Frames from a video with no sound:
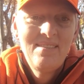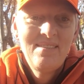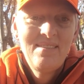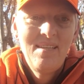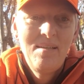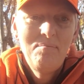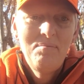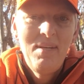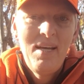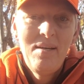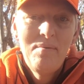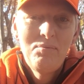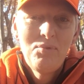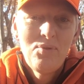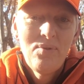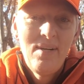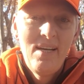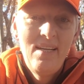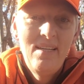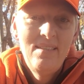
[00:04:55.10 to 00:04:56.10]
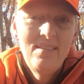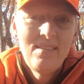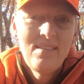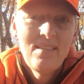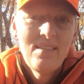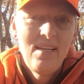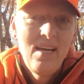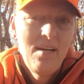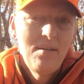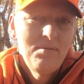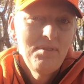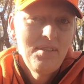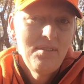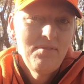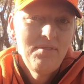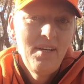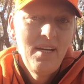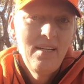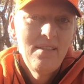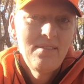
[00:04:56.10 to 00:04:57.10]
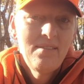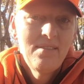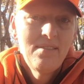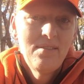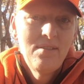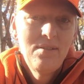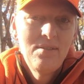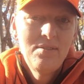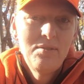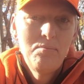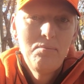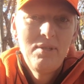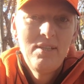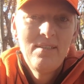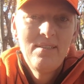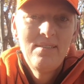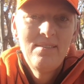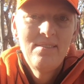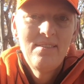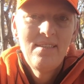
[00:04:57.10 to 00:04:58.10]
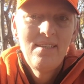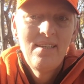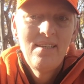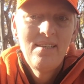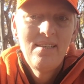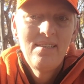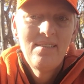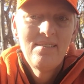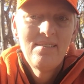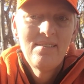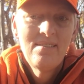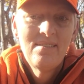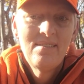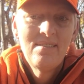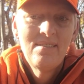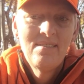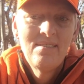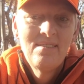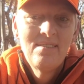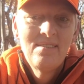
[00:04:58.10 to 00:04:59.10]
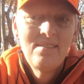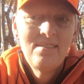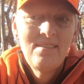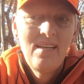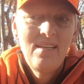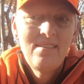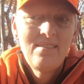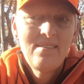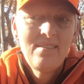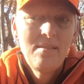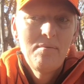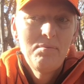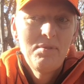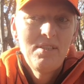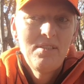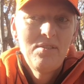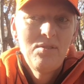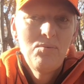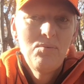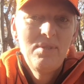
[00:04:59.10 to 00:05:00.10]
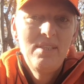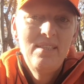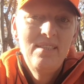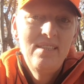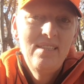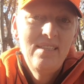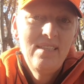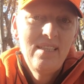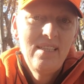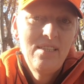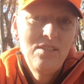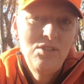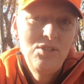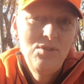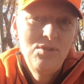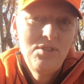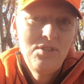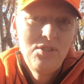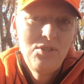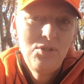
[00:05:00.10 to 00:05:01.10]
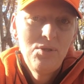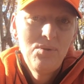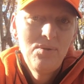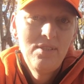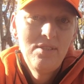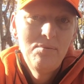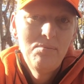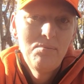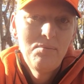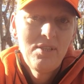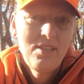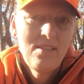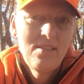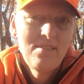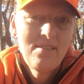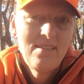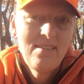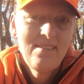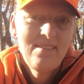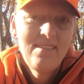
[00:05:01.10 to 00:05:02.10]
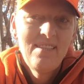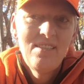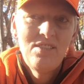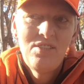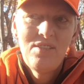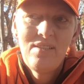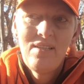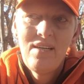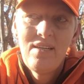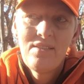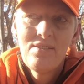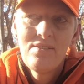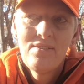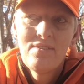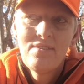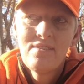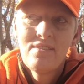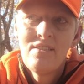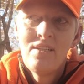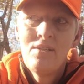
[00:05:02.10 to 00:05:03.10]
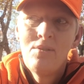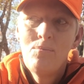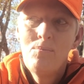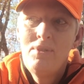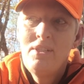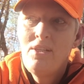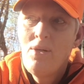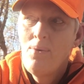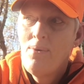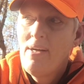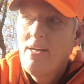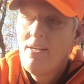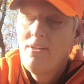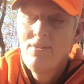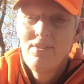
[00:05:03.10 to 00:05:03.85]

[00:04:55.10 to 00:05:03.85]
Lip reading: sometimes rain can have an effect on the mind, and that's something that we need to get used to doing, because as section hikers, we go out